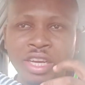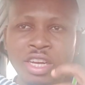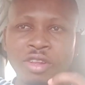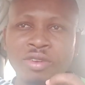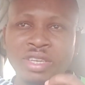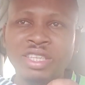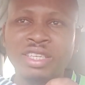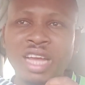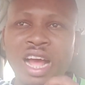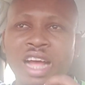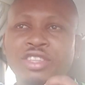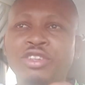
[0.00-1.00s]
you know,
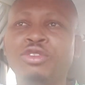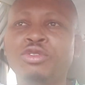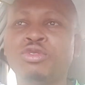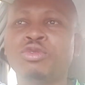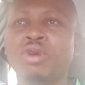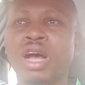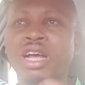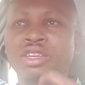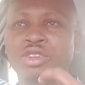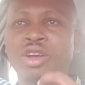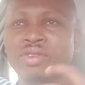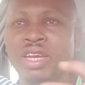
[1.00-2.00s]
this attitude to
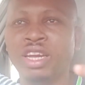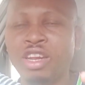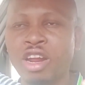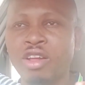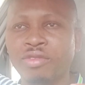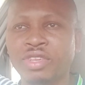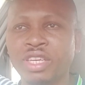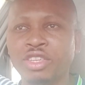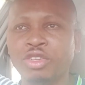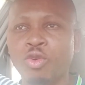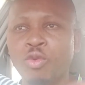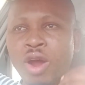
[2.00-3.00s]
absorb a lot of
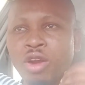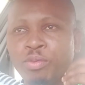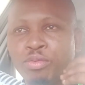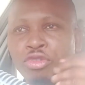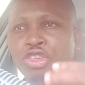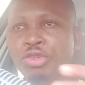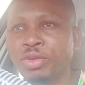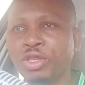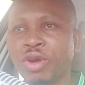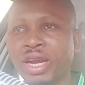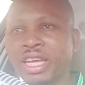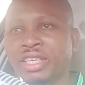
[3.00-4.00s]
things, to want to push
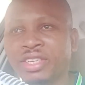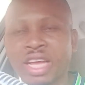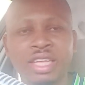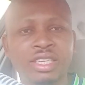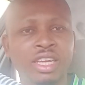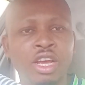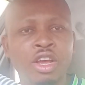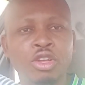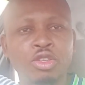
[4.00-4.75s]
me to an extent,